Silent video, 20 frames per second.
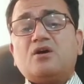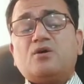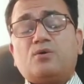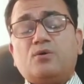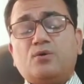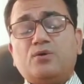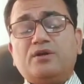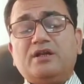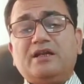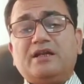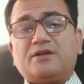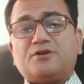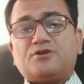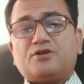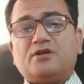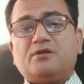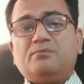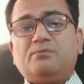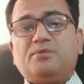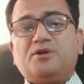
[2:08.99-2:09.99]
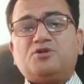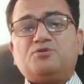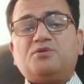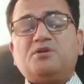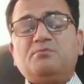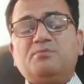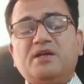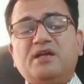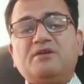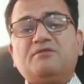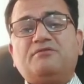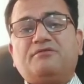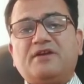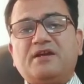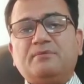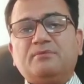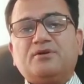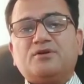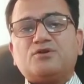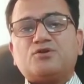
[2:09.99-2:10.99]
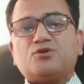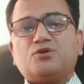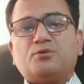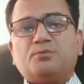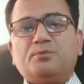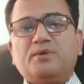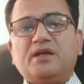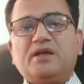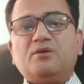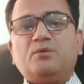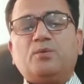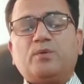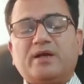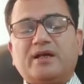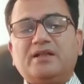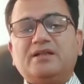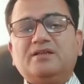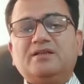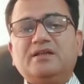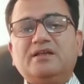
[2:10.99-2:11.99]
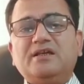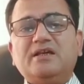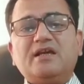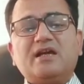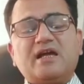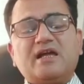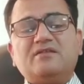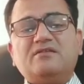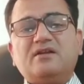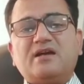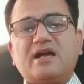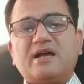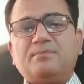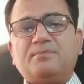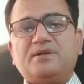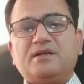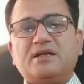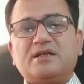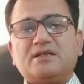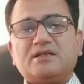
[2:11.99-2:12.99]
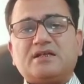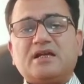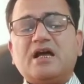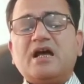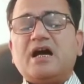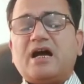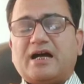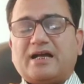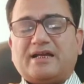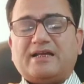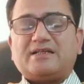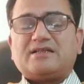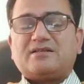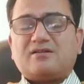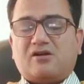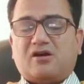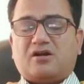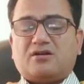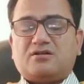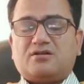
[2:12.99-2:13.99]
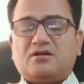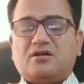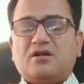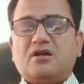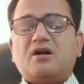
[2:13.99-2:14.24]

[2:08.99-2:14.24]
correlation between being famous or being wealthy and the happiness? I guess not.